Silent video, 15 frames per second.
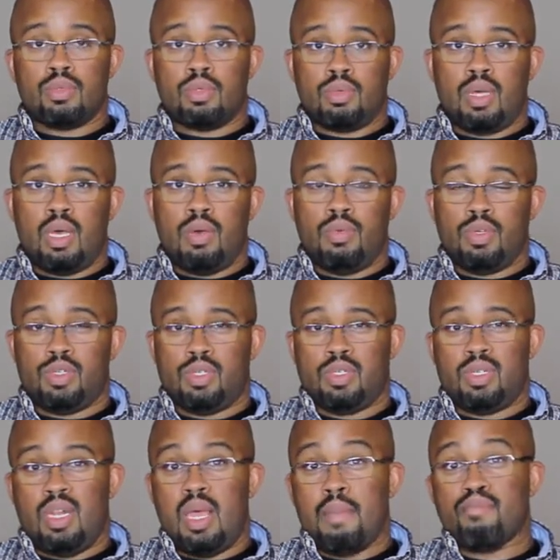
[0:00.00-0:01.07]
okay, which
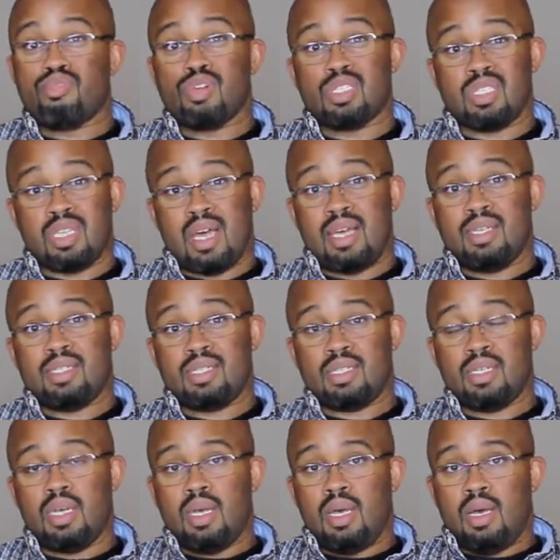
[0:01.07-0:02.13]
is an imprecise